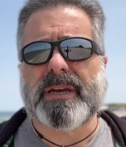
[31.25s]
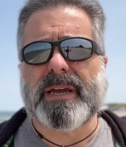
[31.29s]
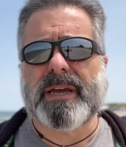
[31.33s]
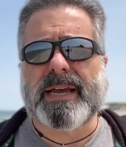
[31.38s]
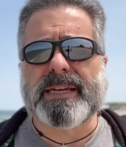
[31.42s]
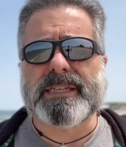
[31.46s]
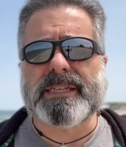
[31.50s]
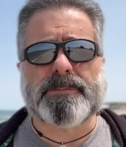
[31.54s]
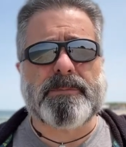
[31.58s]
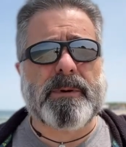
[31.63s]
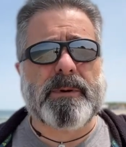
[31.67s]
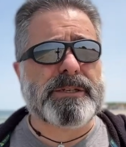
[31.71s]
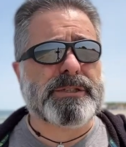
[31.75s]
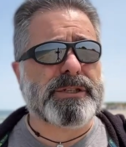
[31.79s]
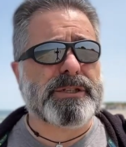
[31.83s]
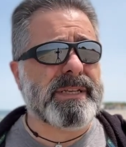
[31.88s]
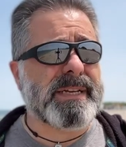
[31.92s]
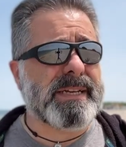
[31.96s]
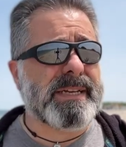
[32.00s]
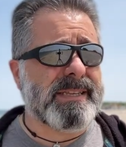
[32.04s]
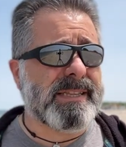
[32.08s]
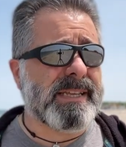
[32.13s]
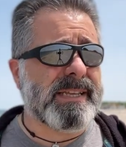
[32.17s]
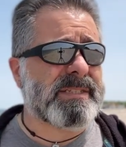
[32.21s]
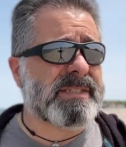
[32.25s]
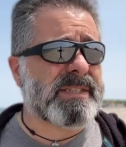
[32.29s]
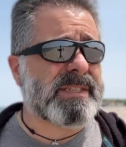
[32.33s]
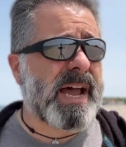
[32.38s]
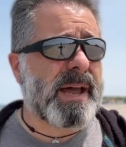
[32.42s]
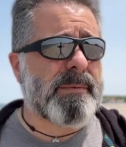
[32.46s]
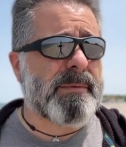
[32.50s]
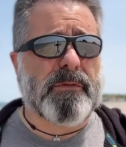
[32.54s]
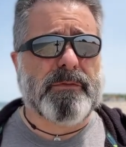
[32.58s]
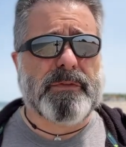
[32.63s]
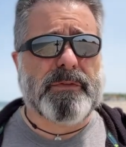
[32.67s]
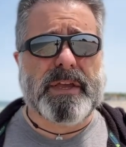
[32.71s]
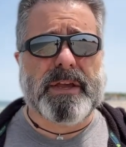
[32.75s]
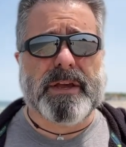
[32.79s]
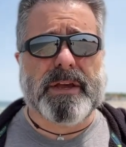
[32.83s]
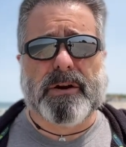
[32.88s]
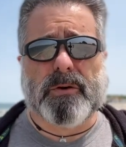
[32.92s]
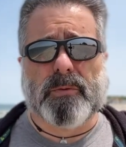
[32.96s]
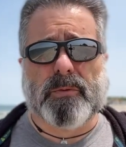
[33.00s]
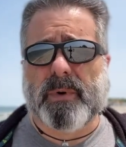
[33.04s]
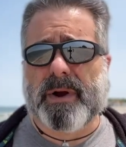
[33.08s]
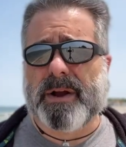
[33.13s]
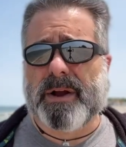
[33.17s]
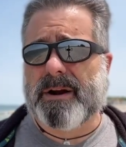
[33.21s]
especially this time of year
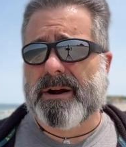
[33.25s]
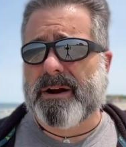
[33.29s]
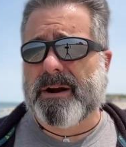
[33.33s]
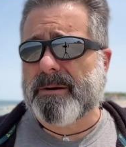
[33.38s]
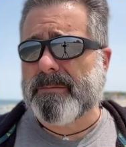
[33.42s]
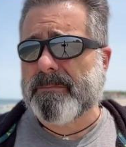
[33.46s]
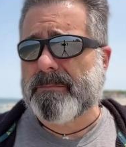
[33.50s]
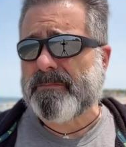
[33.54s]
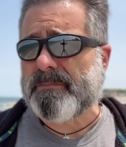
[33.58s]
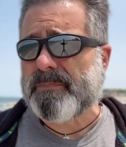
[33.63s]
where